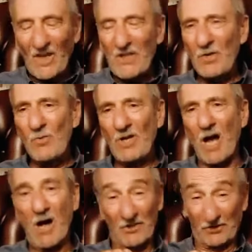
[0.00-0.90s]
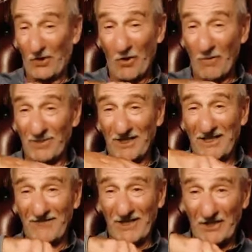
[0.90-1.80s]
You can't stop
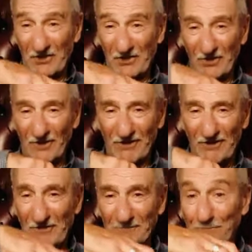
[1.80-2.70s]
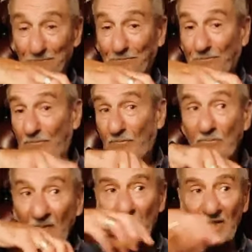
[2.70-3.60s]
believing in stories.
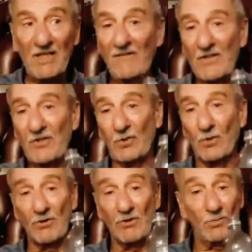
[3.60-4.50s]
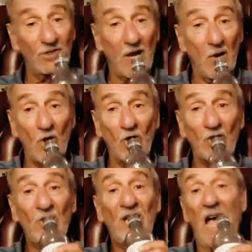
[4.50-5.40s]
Belief in stories will go
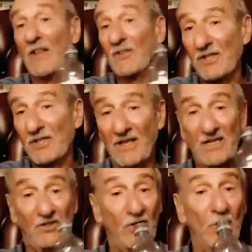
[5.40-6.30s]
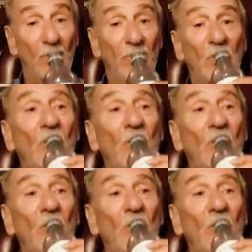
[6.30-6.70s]
on until they stop.